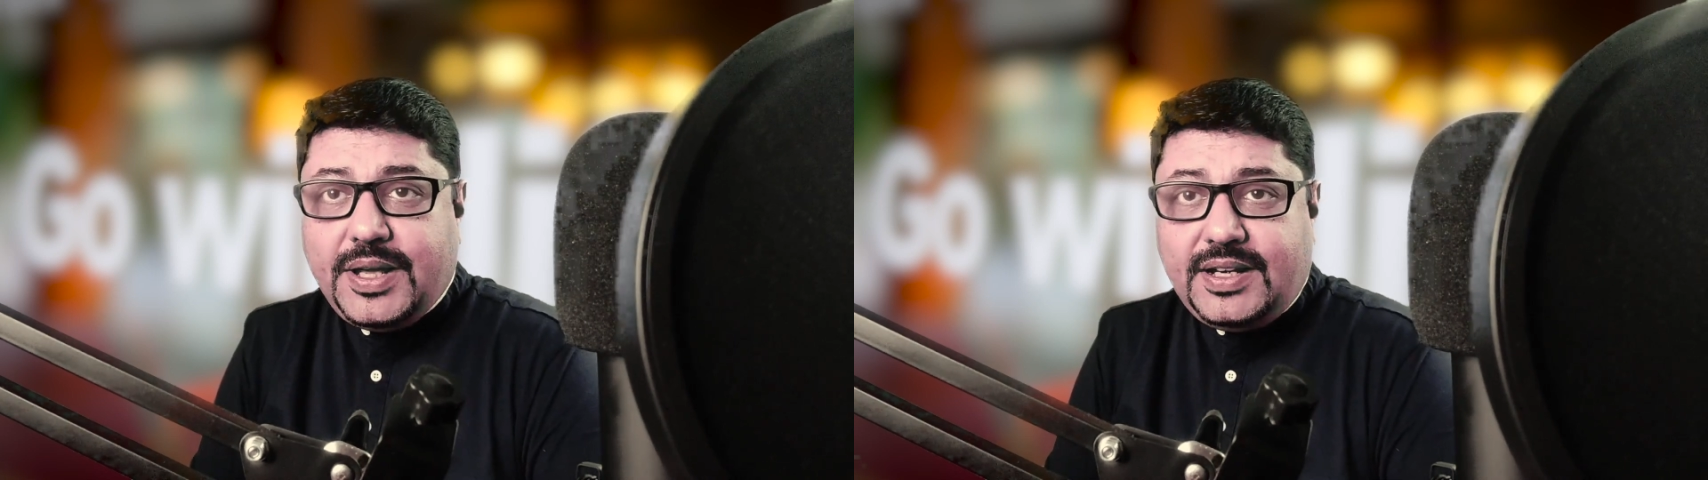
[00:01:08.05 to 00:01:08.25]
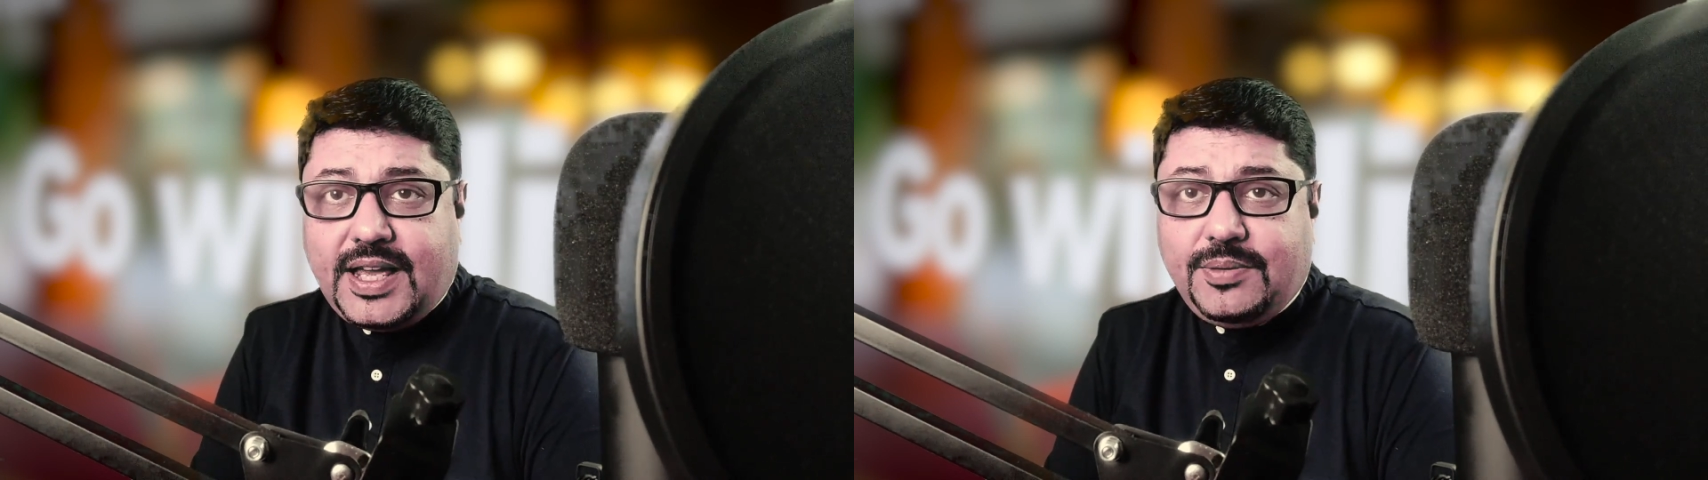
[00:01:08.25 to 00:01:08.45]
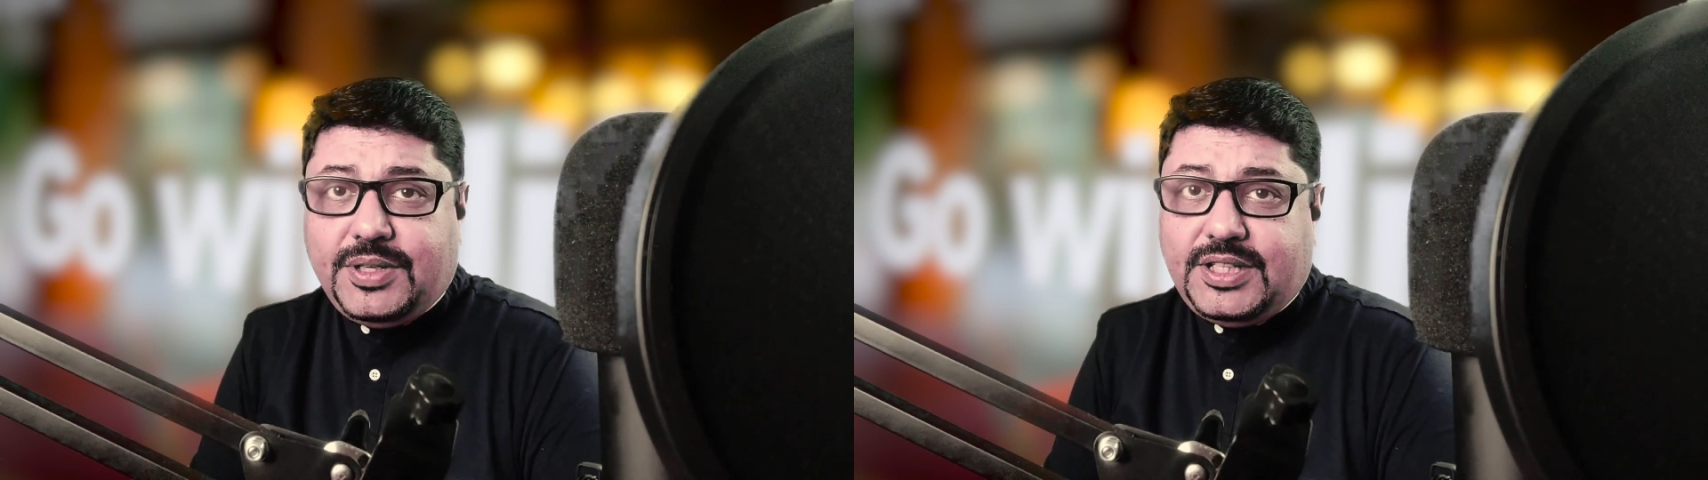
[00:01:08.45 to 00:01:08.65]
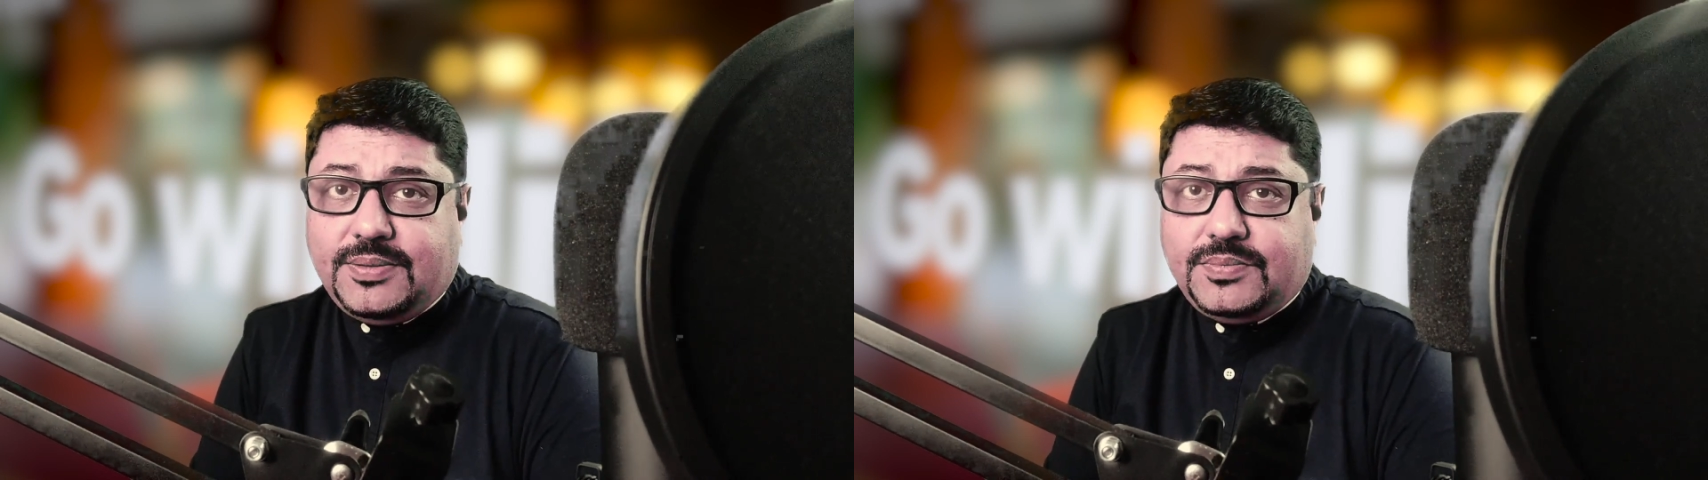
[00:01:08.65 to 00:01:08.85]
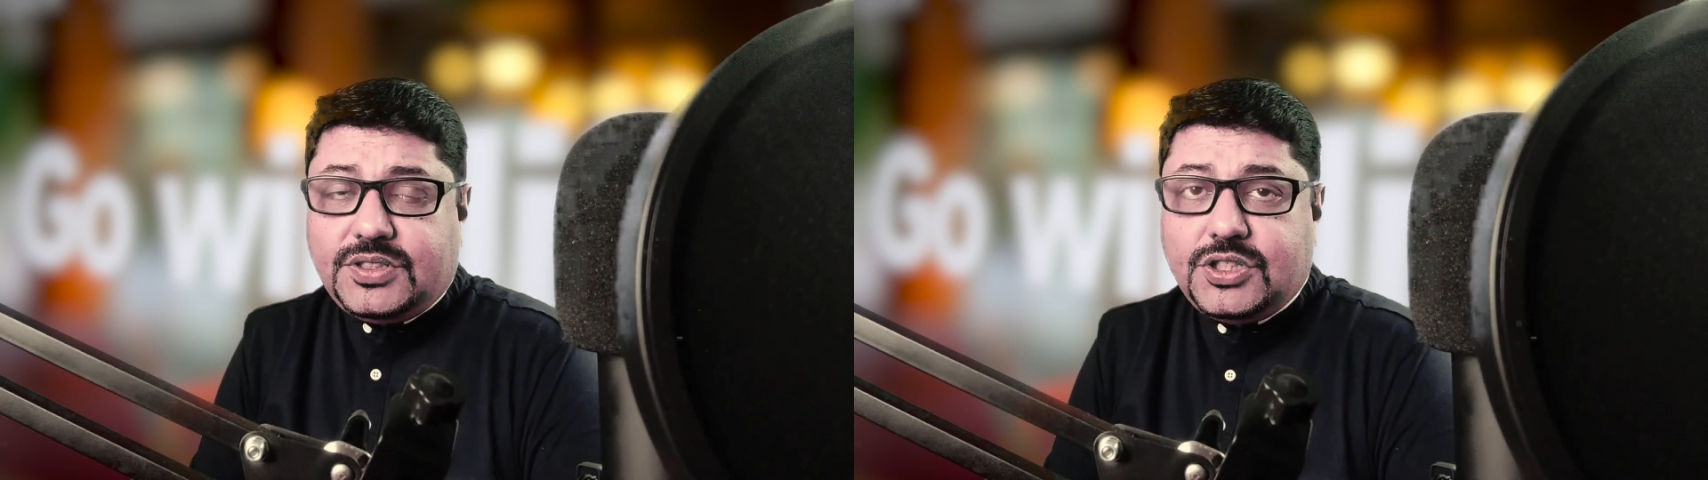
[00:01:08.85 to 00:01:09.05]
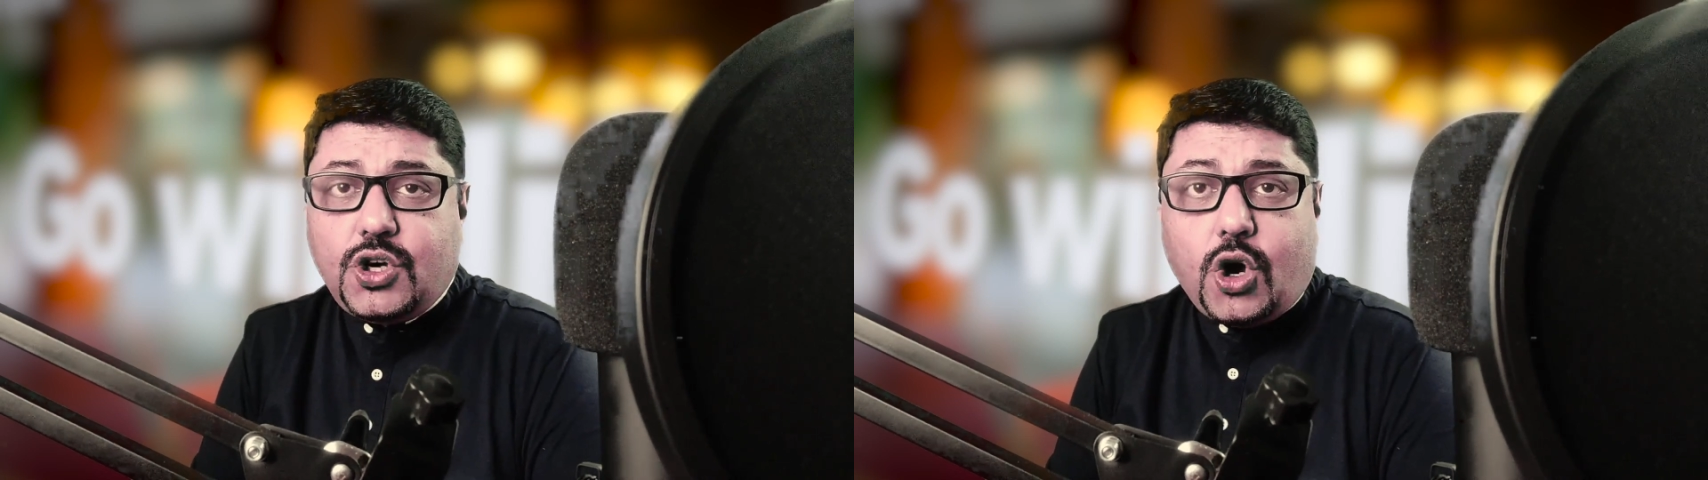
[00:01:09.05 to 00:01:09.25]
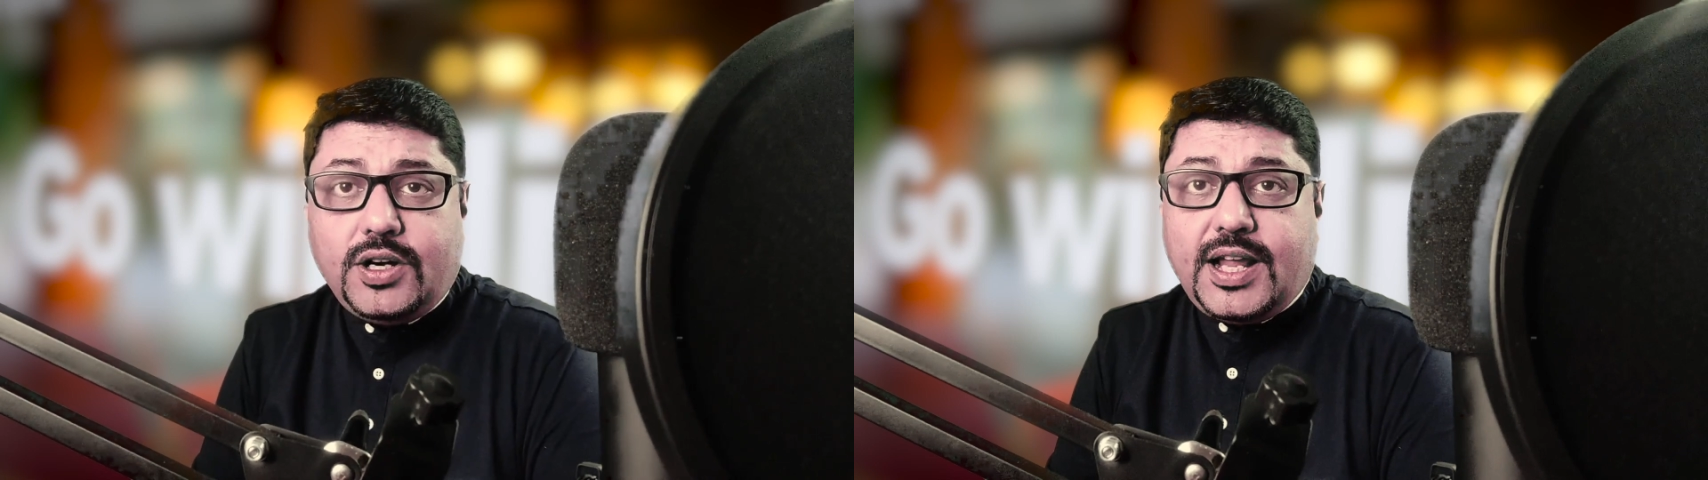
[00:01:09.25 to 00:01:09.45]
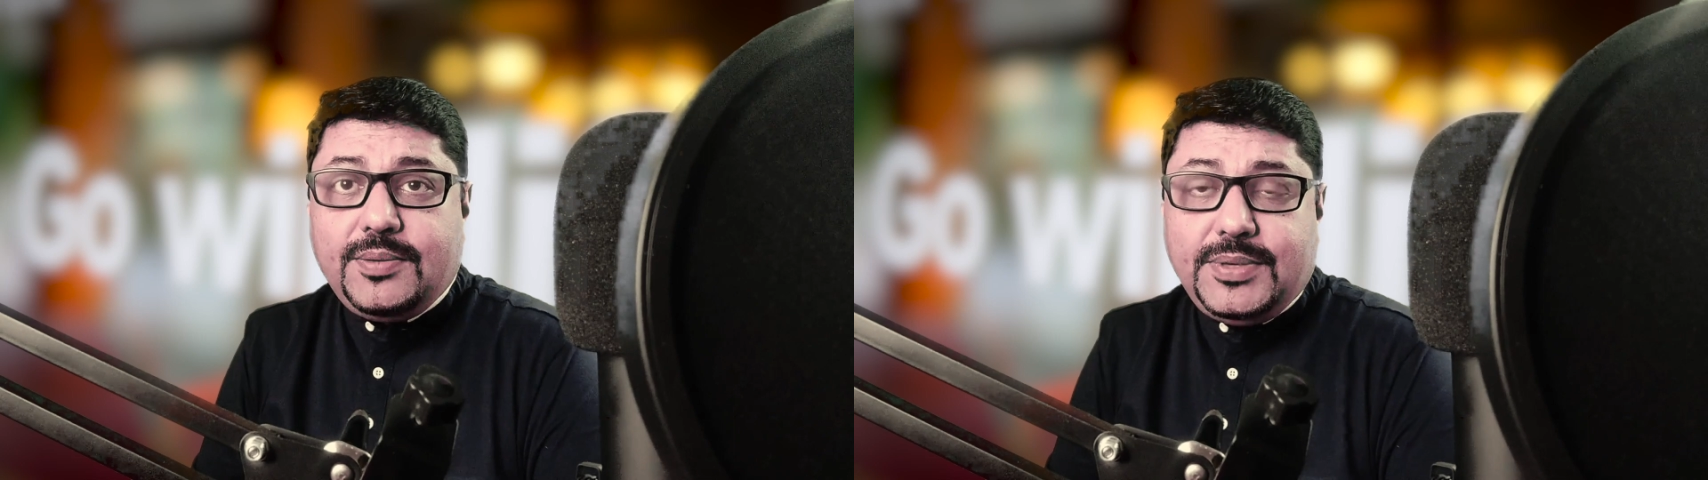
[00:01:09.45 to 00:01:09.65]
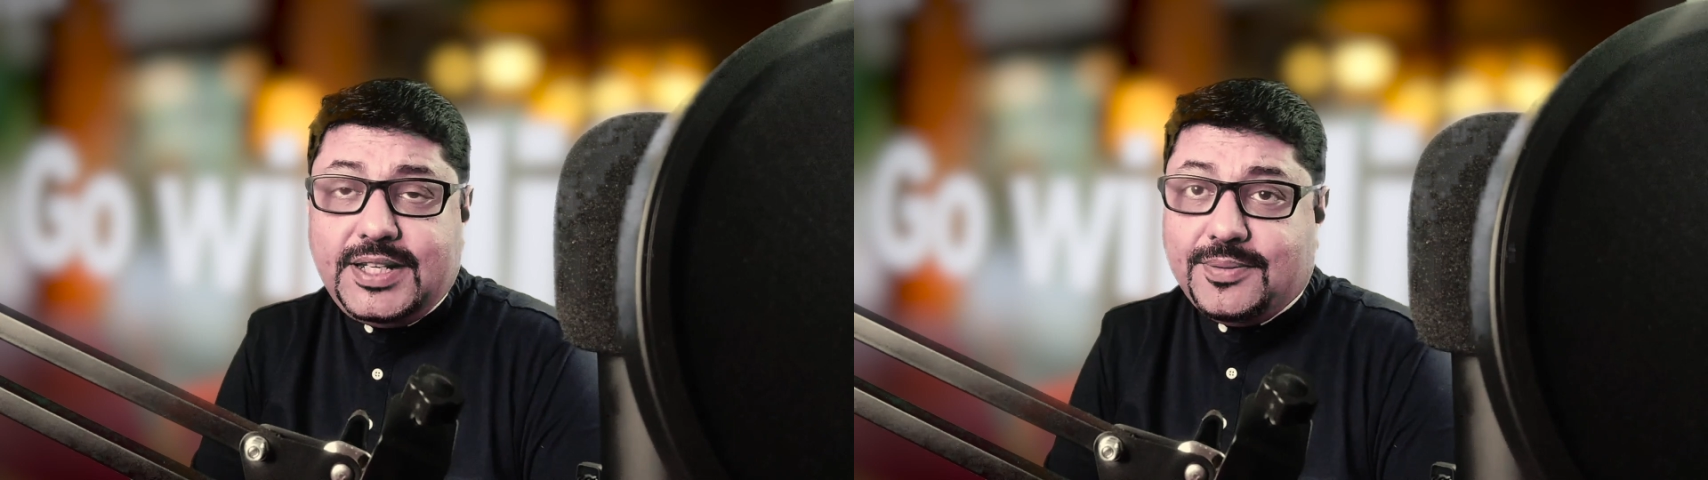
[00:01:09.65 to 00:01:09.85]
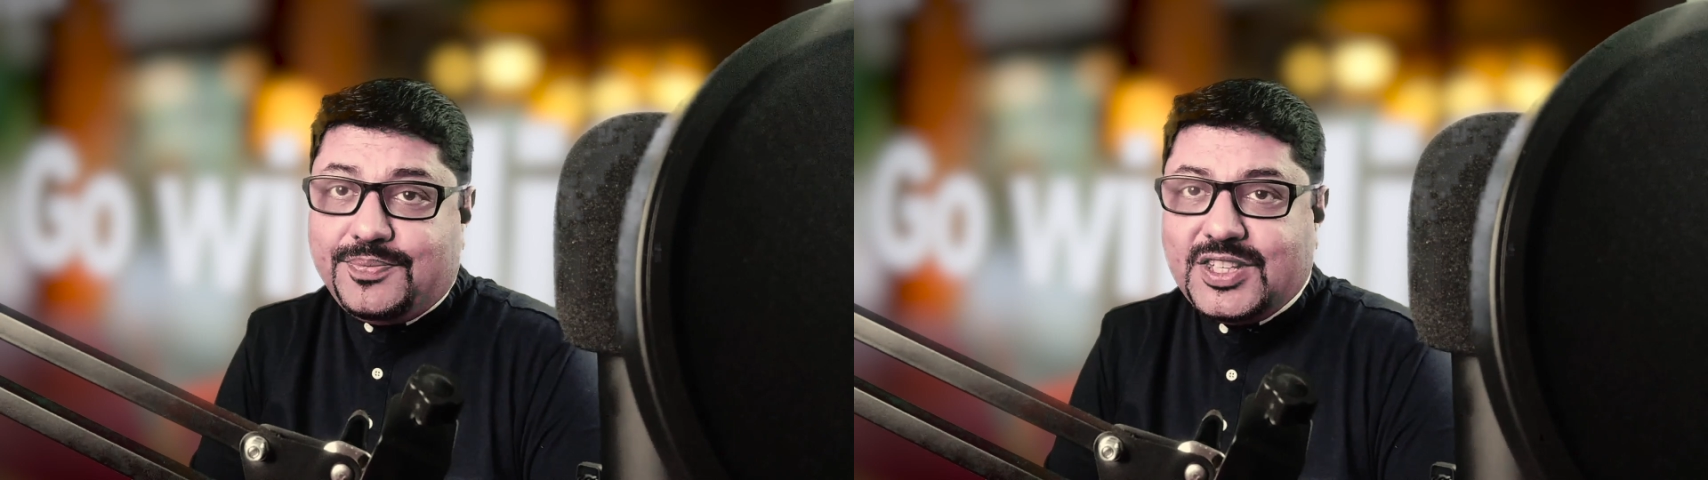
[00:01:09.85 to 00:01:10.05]
mainline medium to online
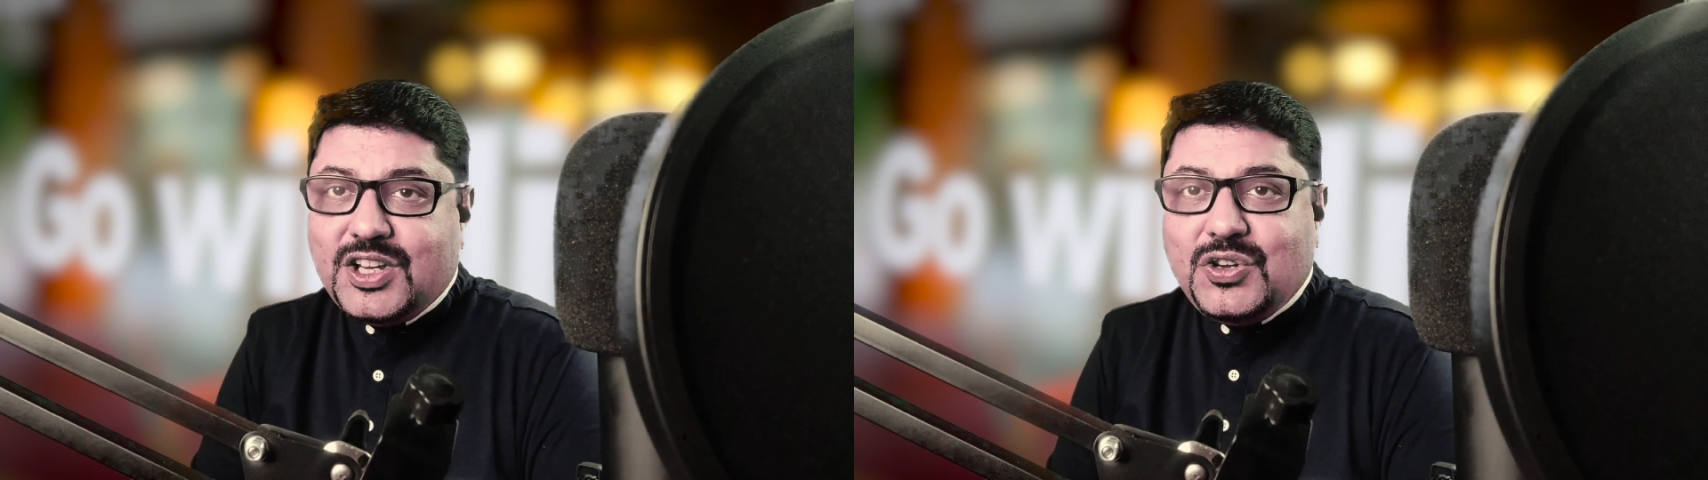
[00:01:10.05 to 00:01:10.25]
medium,